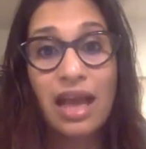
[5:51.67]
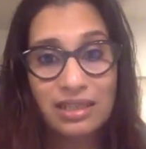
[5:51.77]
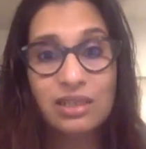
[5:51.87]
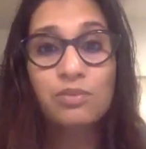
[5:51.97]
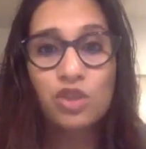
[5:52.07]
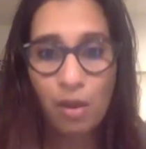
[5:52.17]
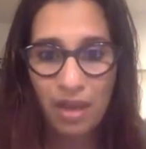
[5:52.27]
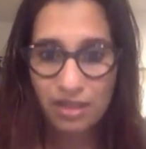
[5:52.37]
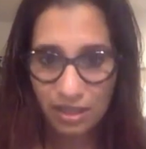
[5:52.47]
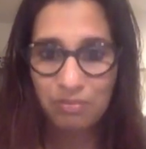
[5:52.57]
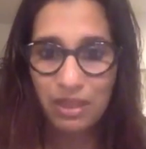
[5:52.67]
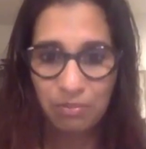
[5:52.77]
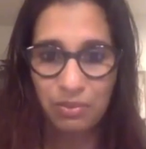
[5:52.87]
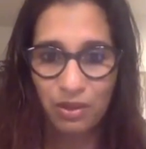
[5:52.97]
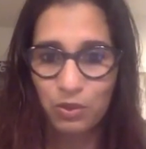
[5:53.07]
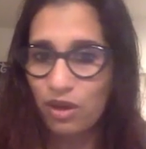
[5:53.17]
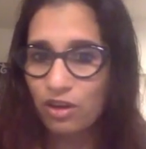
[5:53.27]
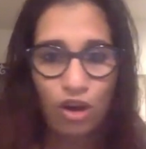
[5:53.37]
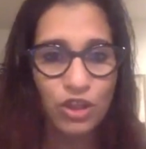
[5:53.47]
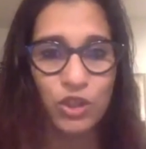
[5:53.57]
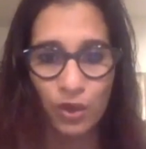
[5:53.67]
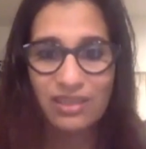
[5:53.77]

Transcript: asymptomatic people who are not showing